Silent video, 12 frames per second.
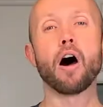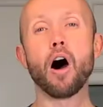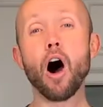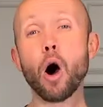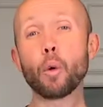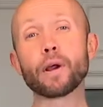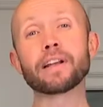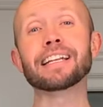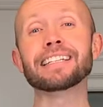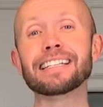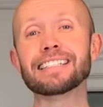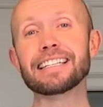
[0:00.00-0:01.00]
All we're going to
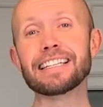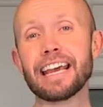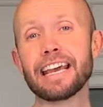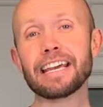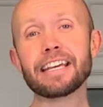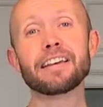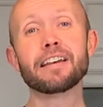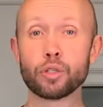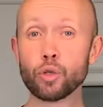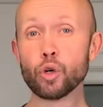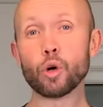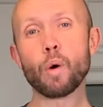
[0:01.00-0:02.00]
need today,
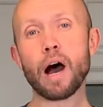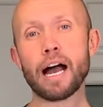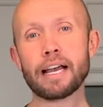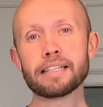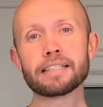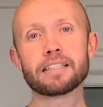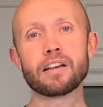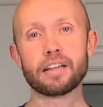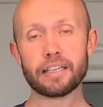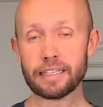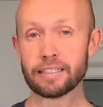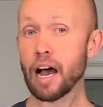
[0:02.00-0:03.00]
tool-wise,
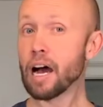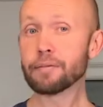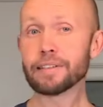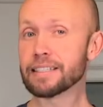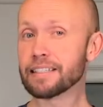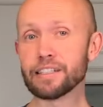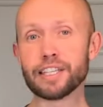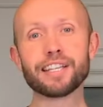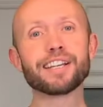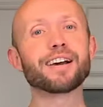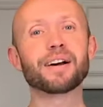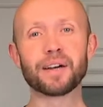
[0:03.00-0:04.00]
is
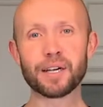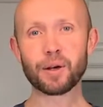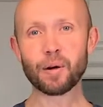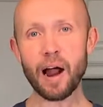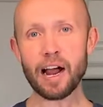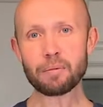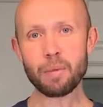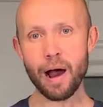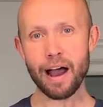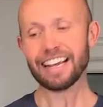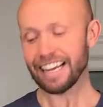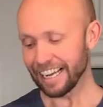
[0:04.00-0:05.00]
obviously a crock
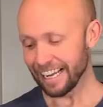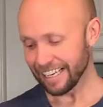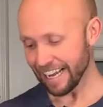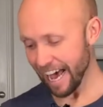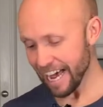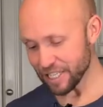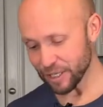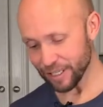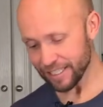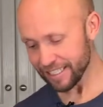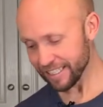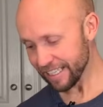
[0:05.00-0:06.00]
pot. And as you can
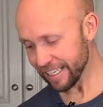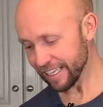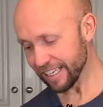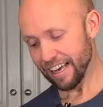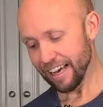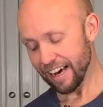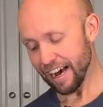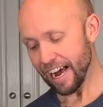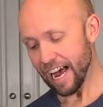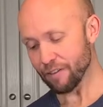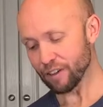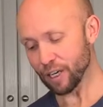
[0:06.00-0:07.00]
see, I
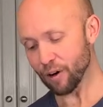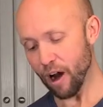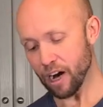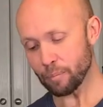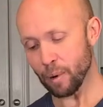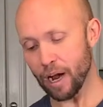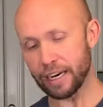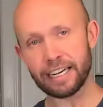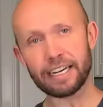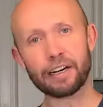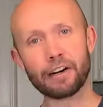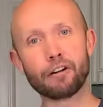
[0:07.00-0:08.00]
have a crock pot
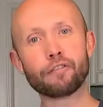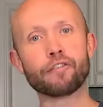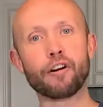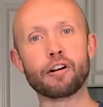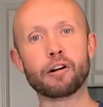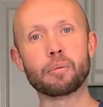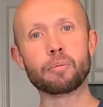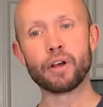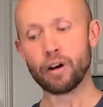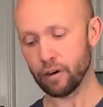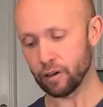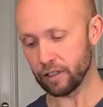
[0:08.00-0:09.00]
here from the
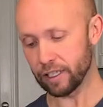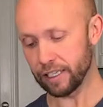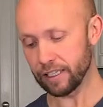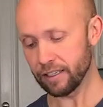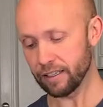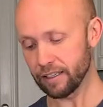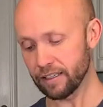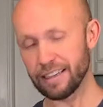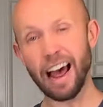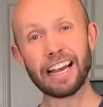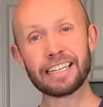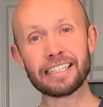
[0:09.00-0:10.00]
early
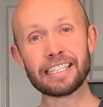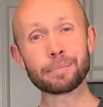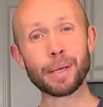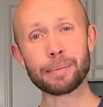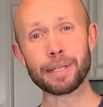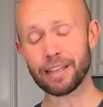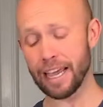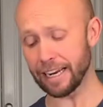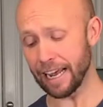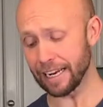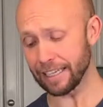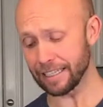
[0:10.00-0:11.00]
90s, maybe late
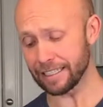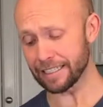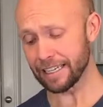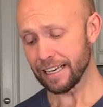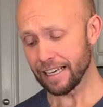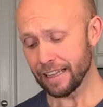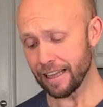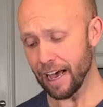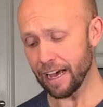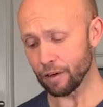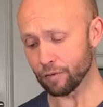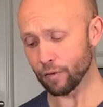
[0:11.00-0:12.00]
80s,
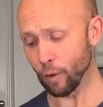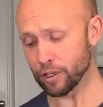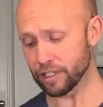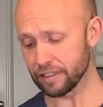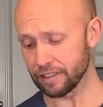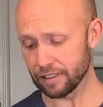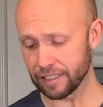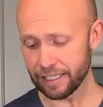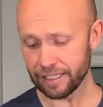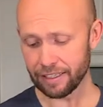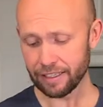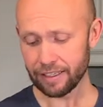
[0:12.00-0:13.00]
that
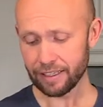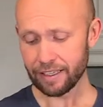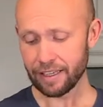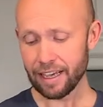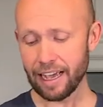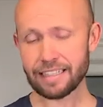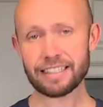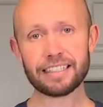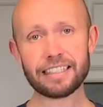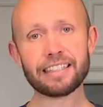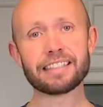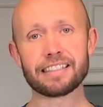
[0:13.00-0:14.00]
unfortunately has
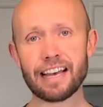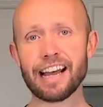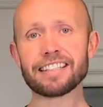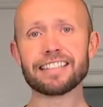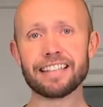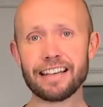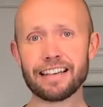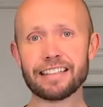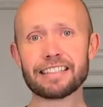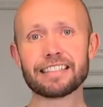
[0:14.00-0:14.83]
seen its last days.